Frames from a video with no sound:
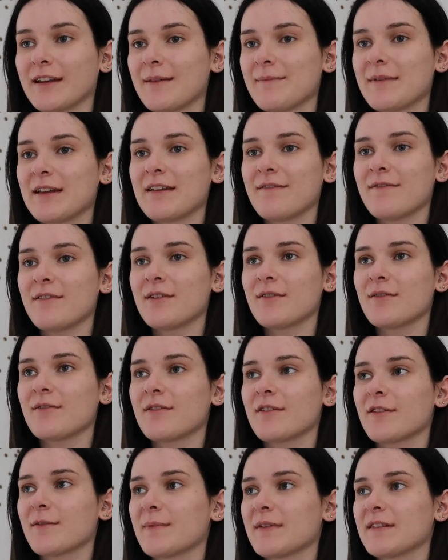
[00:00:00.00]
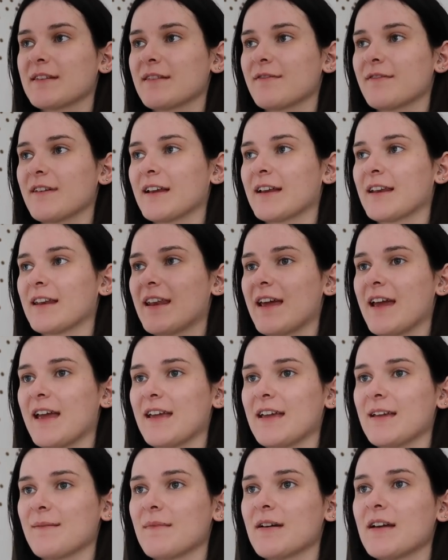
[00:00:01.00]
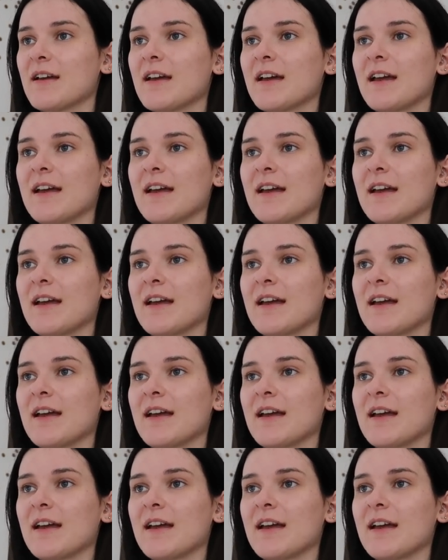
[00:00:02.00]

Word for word: let me give you the specific name.